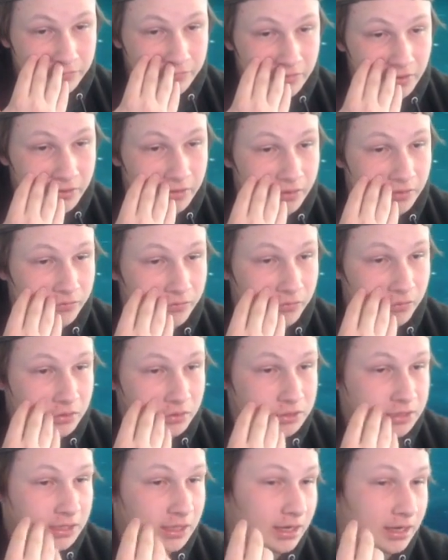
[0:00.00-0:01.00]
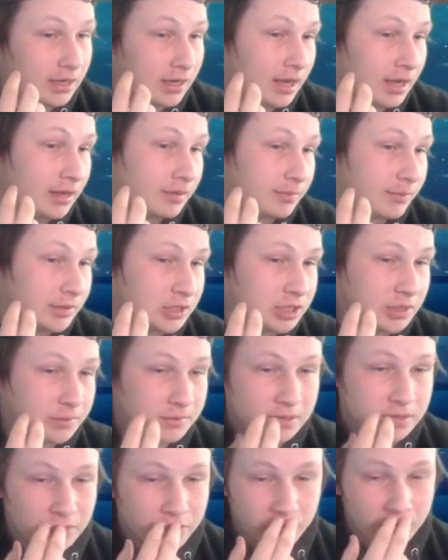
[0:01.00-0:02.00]
very unfortunate as my
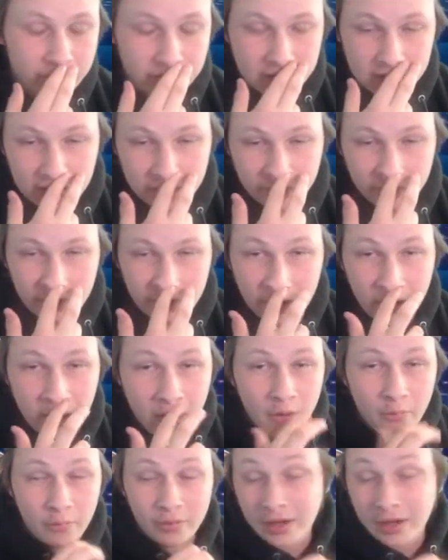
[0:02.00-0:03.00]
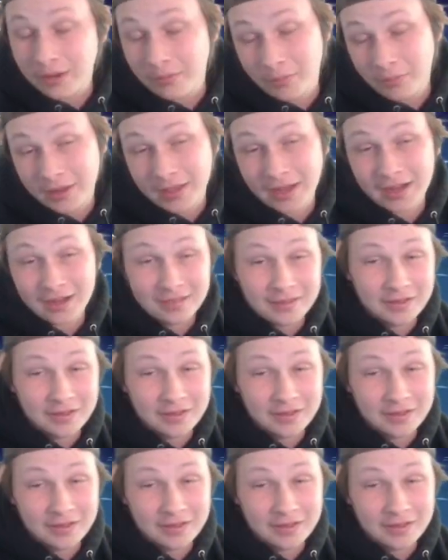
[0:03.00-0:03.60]
Shaymin's gonna throw off a seed flare. We're kind of running out of